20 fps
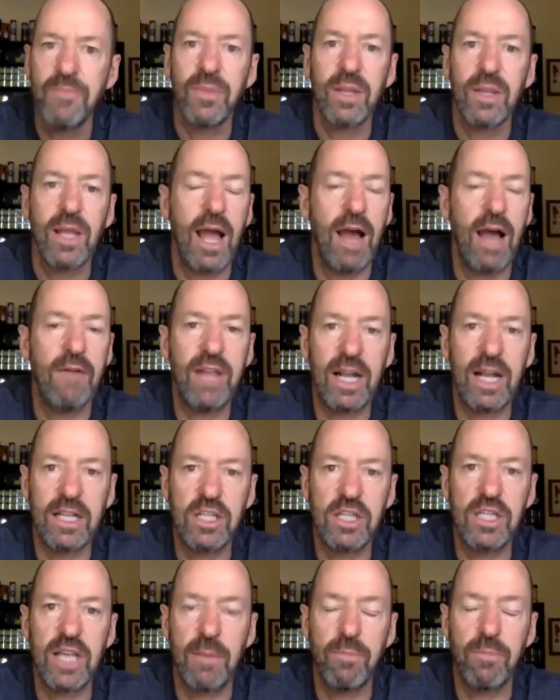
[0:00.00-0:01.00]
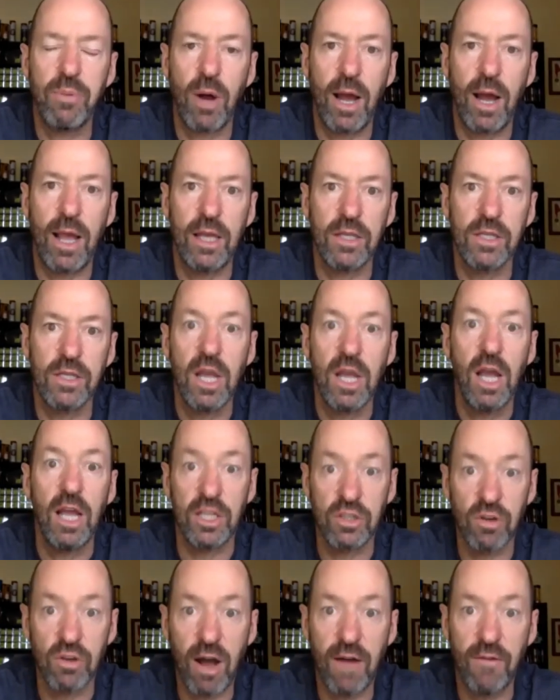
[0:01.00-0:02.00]
have that set play is it's
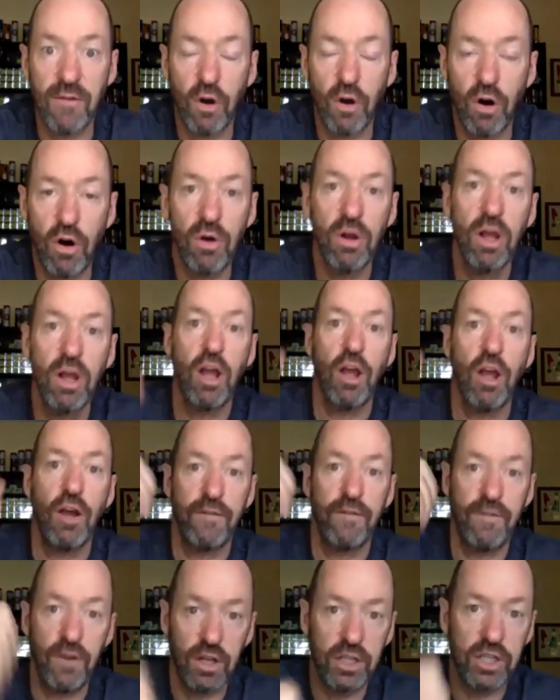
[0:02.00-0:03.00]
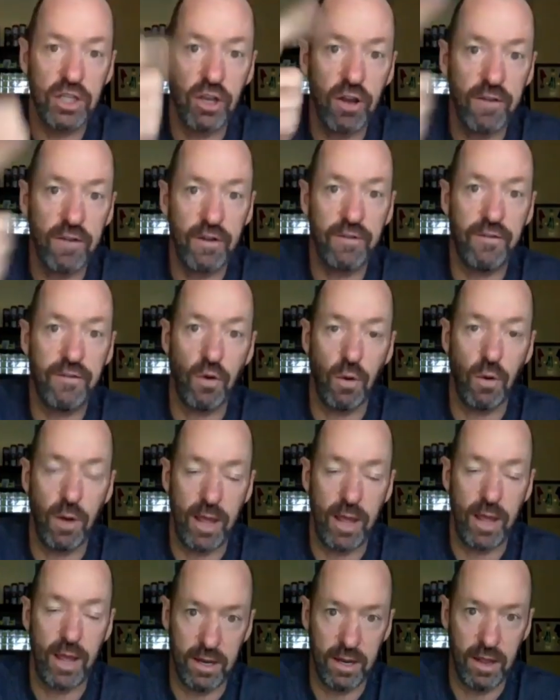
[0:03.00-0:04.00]
love all, first serve and a
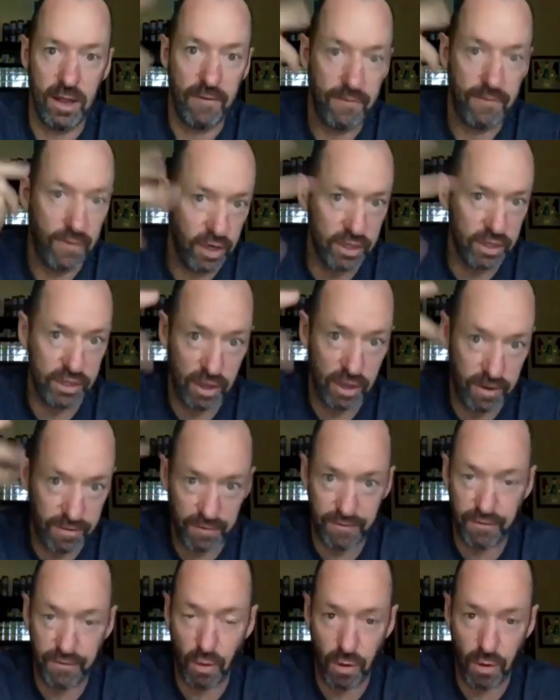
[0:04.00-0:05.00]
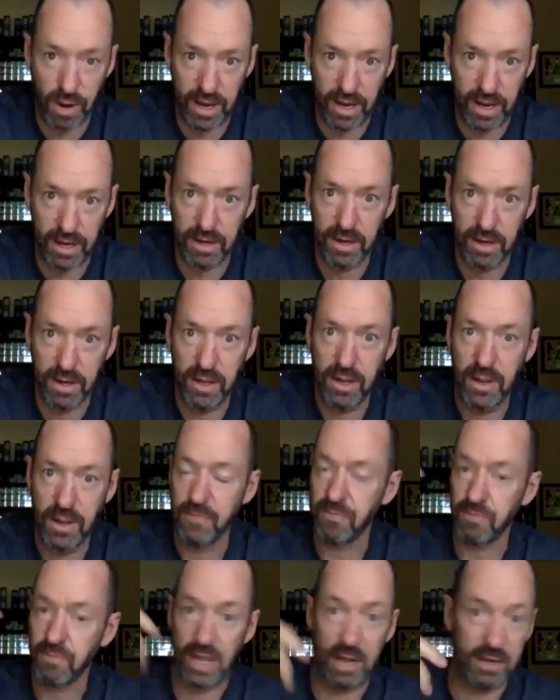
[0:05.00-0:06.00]
forehand, first serve and a forehand.
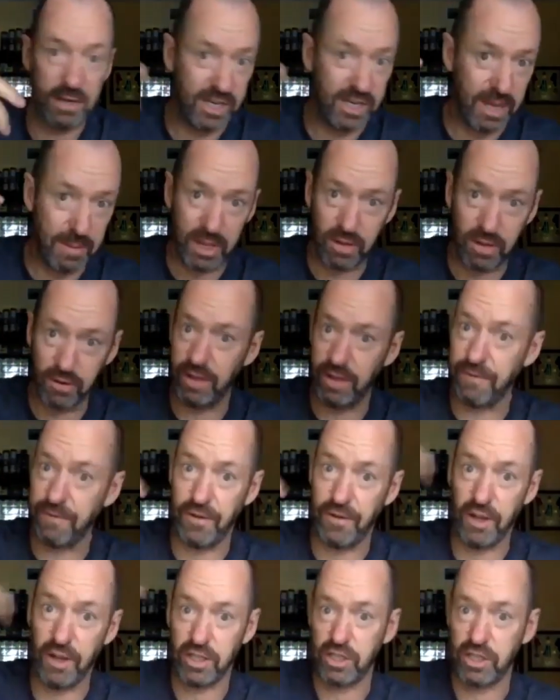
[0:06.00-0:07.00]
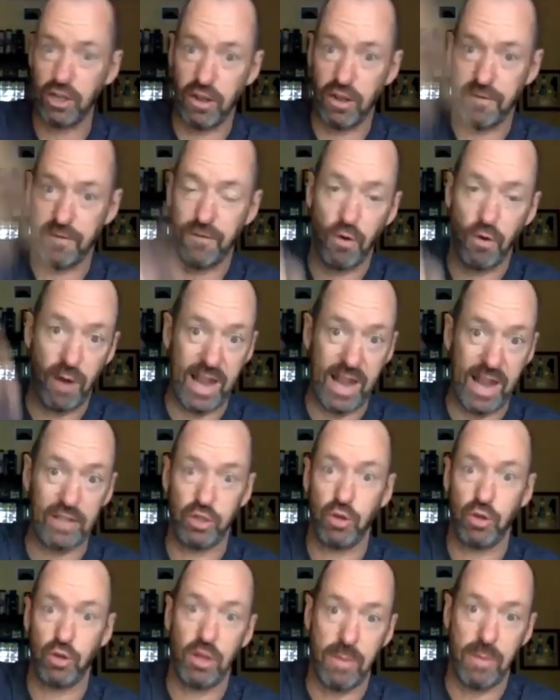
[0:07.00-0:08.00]
And typically first serve forehand to
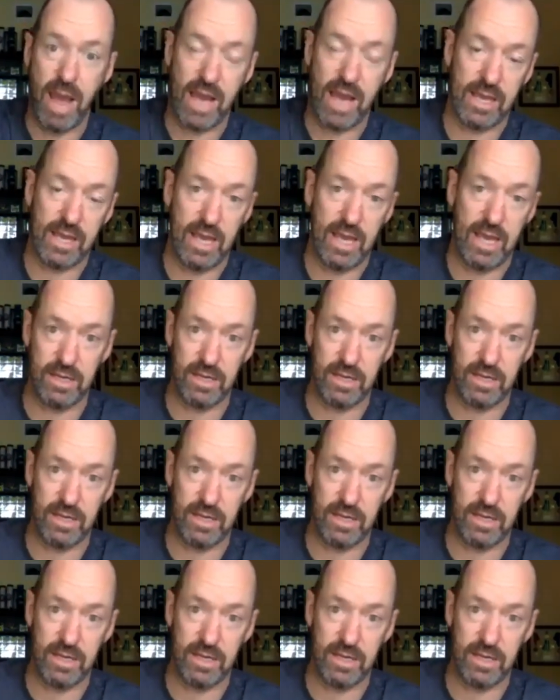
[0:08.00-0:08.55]
the backhand,